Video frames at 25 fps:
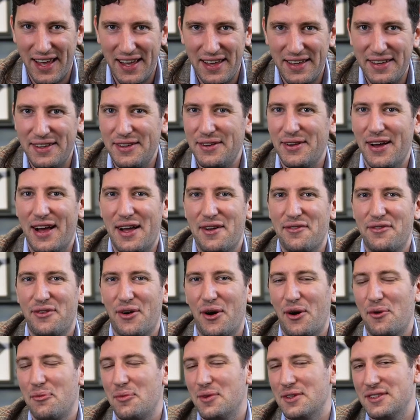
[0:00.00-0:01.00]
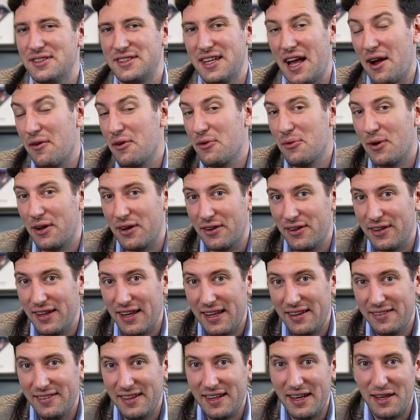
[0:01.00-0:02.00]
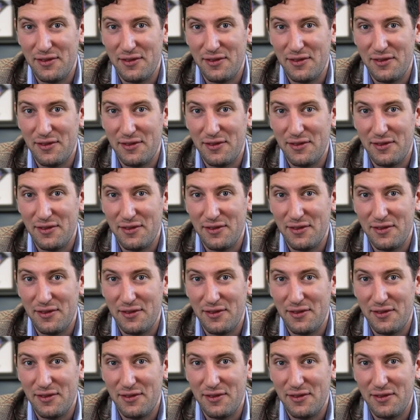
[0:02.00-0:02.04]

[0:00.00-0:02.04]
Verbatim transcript: You have almost everyone on LinkedIn,